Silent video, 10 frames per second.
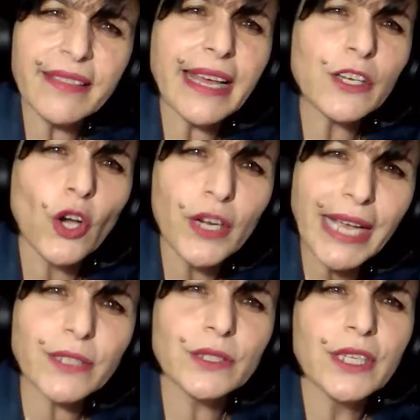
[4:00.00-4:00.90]
Then
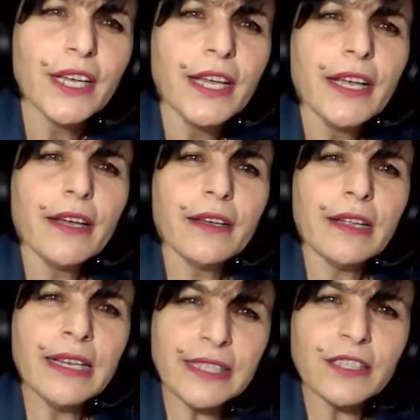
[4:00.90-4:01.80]
connect
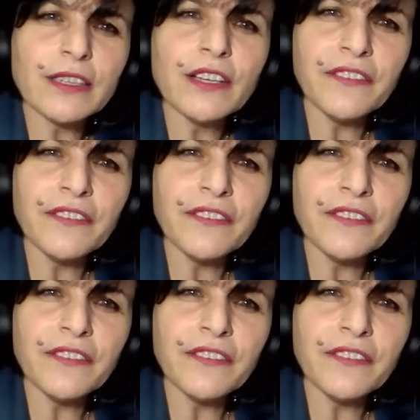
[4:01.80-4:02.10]
little